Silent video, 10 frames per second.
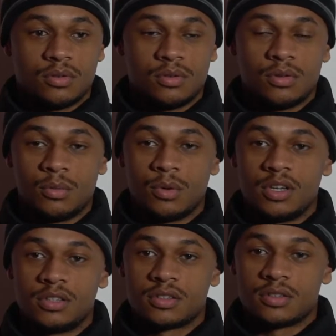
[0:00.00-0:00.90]
not
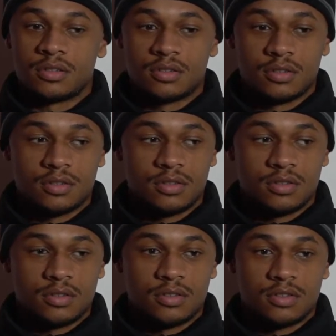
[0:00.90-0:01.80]
wanting to
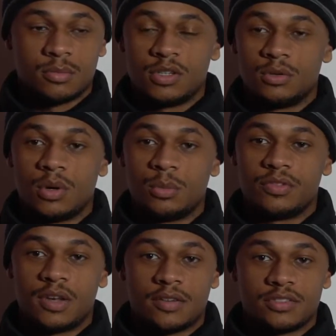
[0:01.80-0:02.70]
be the one
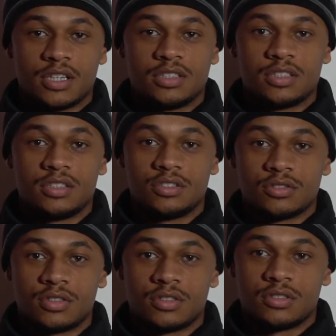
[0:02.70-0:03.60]
with life-changing
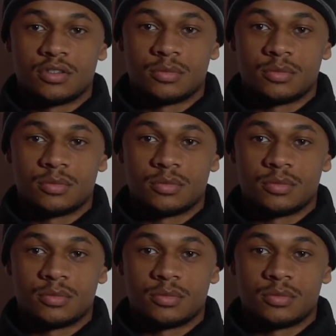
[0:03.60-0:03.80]
injuries. You know,